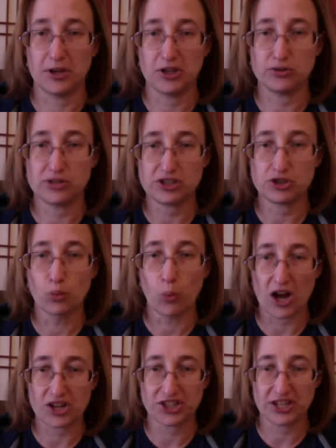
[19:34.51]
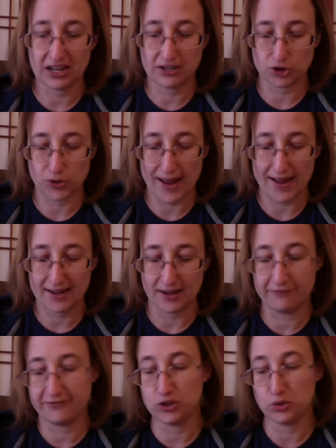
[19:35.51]
you need to wash it and dry it
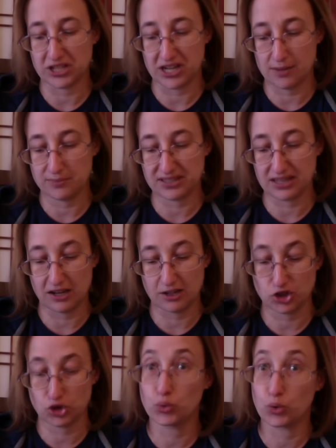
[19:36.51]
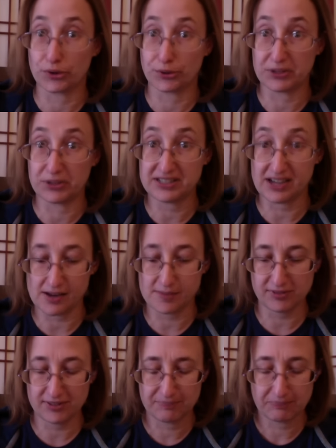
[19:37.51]
a few times, like two or three
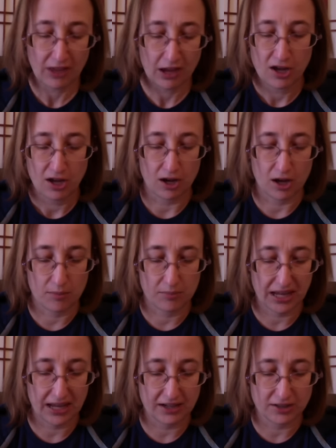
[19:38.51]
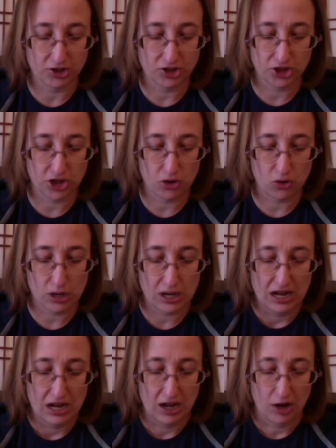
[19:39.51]
times. And so
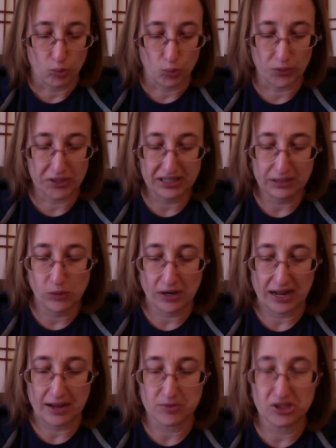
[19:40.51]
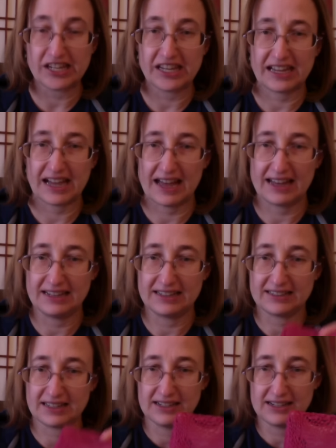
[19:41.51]
really what I am looking at
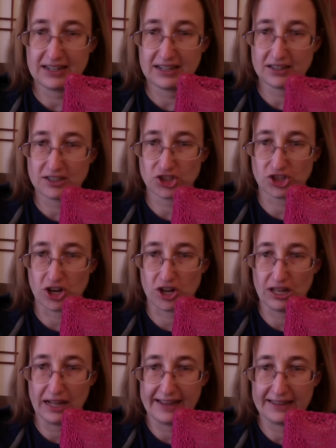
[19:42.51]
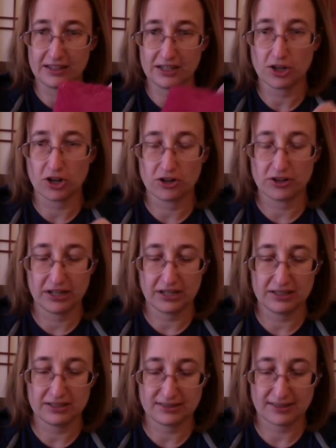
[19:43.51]
is knitting this shawl, and the yarn
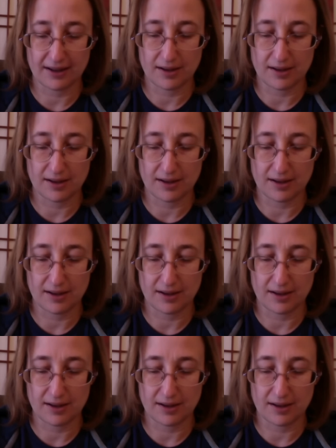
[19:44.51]
is,